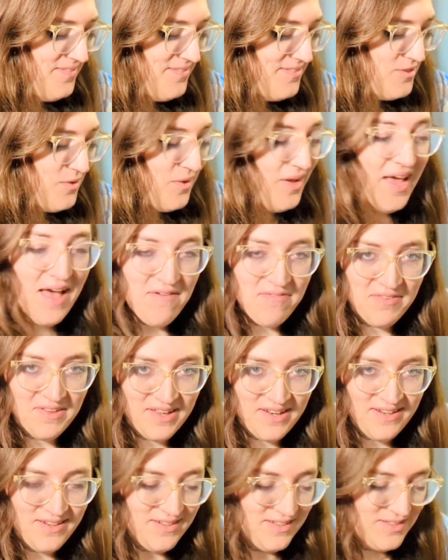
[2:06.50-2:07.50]
So a
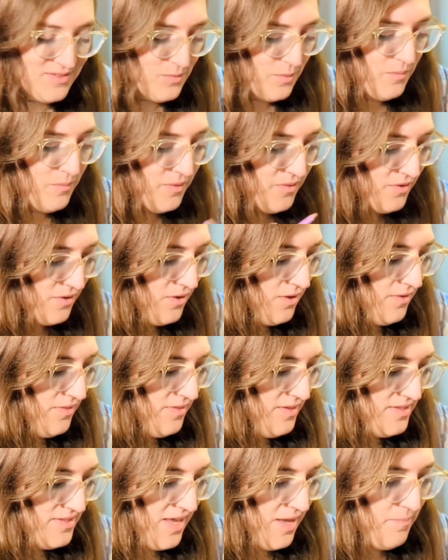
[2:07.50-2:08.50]
halfling is what they're called
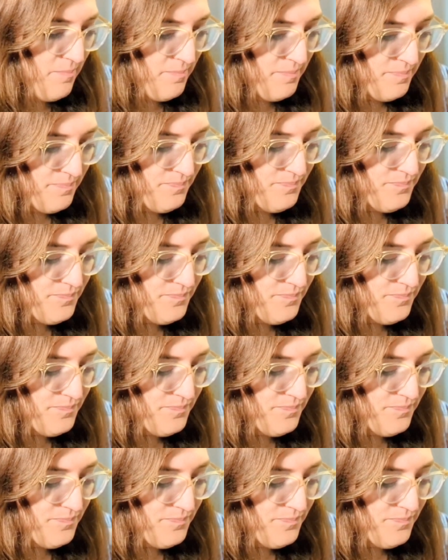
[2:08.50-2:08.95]
in this game.